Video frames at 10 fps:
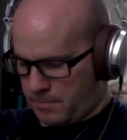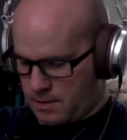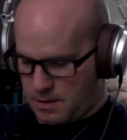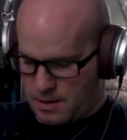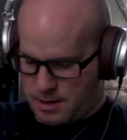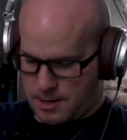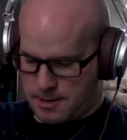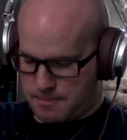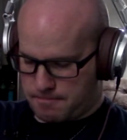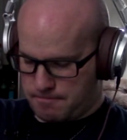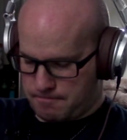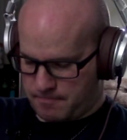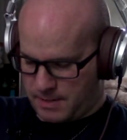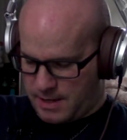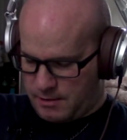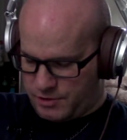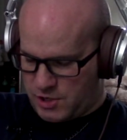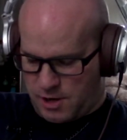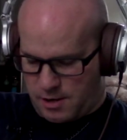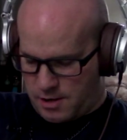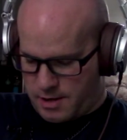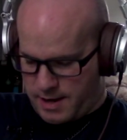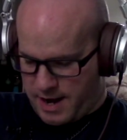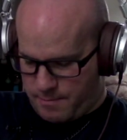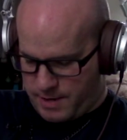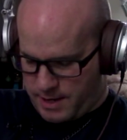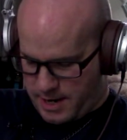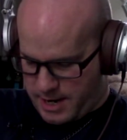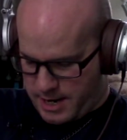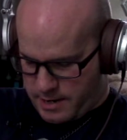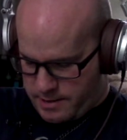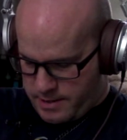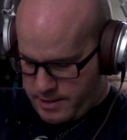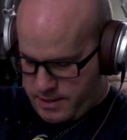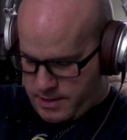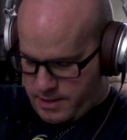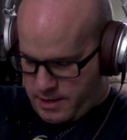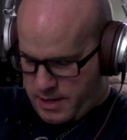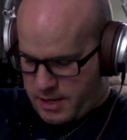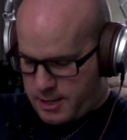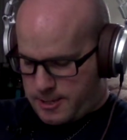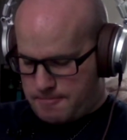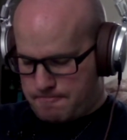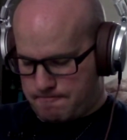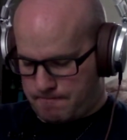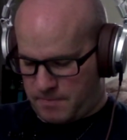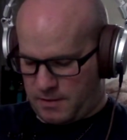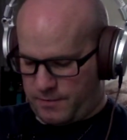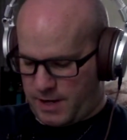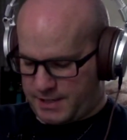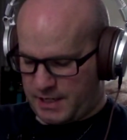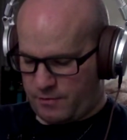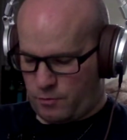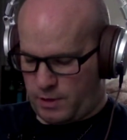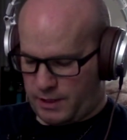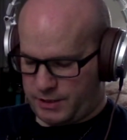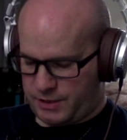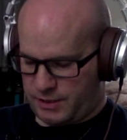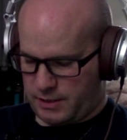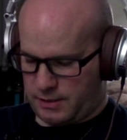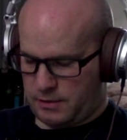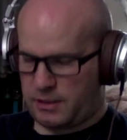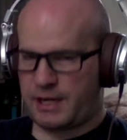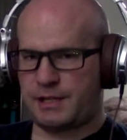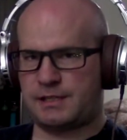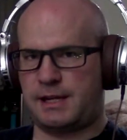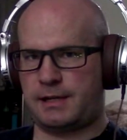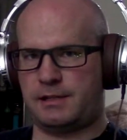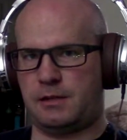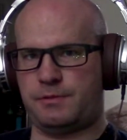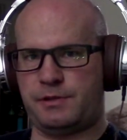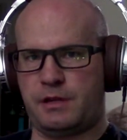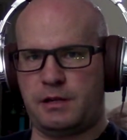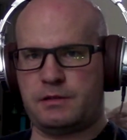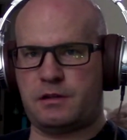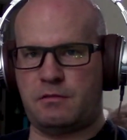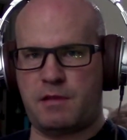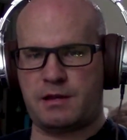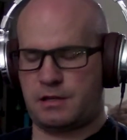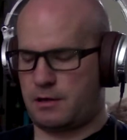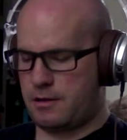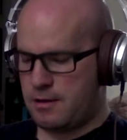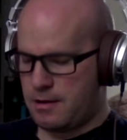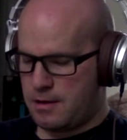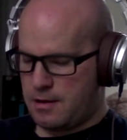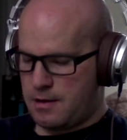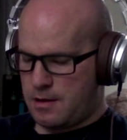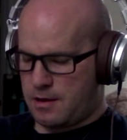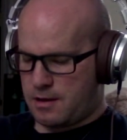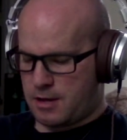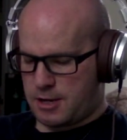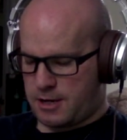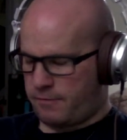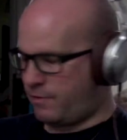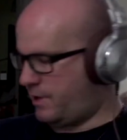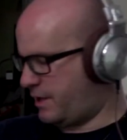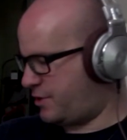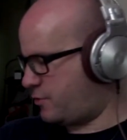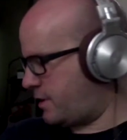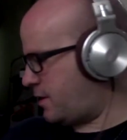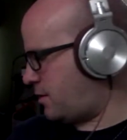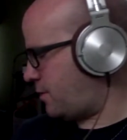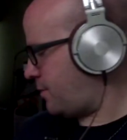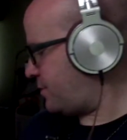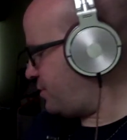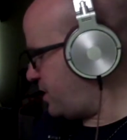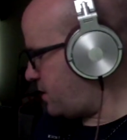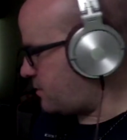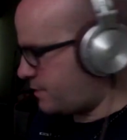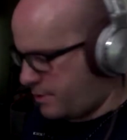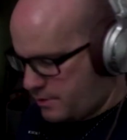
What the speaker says: LGR, 8-bit guy. If you guys haven't watched, Linus Tech Tips is amazing. I really enjoy all those channels.